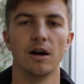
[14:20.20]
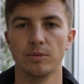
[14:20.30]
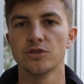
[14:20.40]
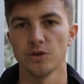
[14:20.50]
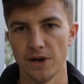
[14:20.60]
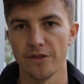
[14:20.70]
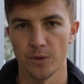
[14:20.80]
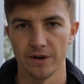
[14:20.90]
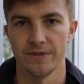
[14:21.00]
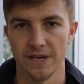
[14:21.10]
I will do another
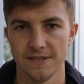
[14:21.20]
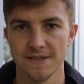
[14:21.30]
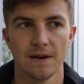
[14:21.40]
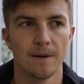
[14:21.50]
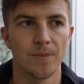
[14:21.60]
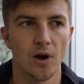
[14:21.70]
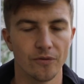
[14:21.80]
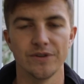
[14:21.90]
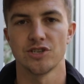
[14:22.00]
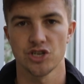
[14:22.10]
one of these
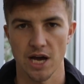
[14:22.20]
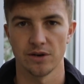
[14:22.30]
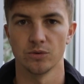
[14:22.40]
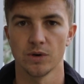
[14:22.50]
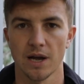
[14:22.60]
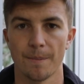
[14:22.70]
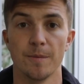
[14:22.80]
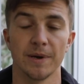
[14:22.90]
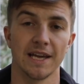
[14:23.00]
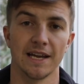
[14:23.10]
on this channel come
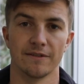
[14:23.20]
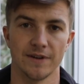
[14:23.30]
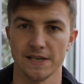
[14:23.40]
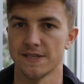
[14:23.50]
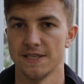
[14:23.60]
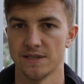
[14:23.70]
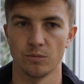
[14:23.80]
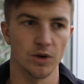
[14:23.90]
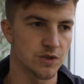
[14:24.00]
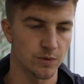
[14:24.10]
the beginning of next
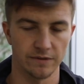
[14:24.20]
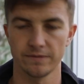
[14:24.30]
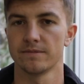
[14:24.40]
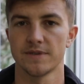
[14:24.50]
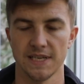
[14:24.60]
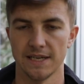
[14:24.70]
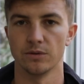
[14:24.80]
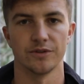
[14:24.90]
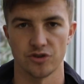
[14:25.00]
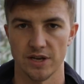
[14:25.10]
season, once we've seen
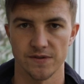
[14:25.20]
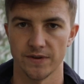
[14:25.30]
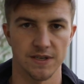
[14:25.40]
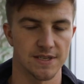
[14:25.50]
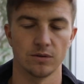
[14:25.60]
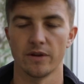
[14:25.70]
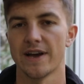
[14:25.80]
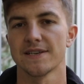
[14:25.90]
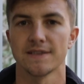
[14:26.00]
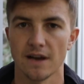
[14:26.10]
all the transfers and all of
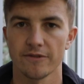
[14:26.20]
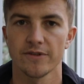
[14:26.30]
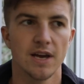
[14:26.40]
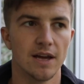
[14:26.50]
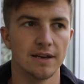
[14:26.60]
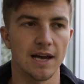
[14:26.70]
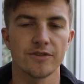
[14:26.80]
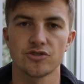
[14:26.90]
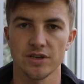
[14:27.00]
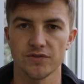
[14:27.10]
that stuff. Now
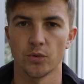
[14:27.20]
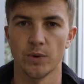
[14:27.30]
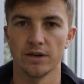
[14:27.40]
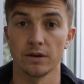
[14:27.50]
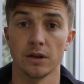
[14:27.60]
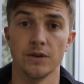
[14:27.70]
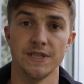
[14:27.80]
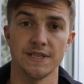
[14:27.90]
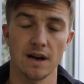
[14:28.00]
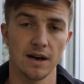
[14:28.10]
the transfer window
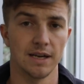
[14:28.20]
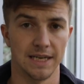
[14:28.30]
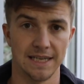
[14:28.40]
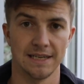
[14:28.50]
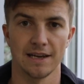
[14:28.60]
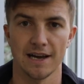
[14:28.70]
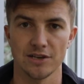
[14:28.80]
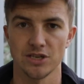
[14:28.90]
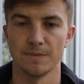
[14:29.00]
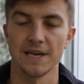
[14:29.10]
closes early, it
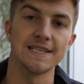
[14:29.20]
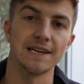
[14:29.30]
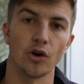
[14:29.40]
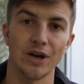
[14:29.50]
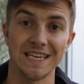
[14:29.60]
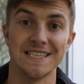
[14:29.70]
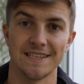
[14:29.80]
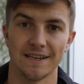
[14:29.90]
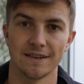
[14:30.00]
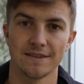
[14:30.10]
actually makes it a lot
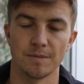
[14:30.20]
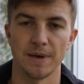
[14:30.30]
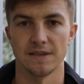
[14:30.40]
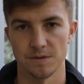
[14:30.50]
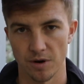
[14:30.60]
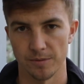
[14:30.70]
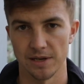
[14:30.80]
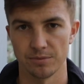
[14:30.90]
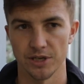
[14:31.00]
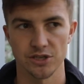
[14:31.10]
easier to make these Premier
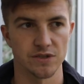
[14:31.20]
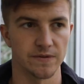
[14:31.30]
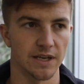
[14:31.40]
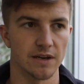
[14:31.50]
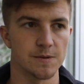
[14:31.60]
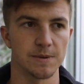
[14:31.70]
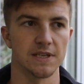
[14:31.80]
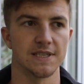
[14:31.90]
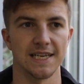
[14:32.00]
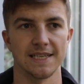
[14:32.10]
League predictions videos
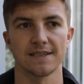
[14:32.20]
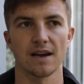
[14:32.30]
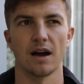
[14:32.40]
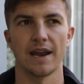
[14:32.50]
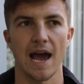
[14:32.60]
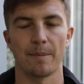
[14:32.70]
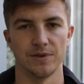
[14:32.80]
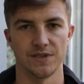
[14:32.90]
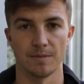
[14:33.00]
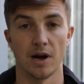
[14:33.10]
because things can't
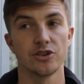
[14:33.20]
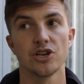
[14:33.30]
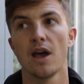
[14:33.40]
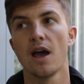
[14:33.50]
happen so much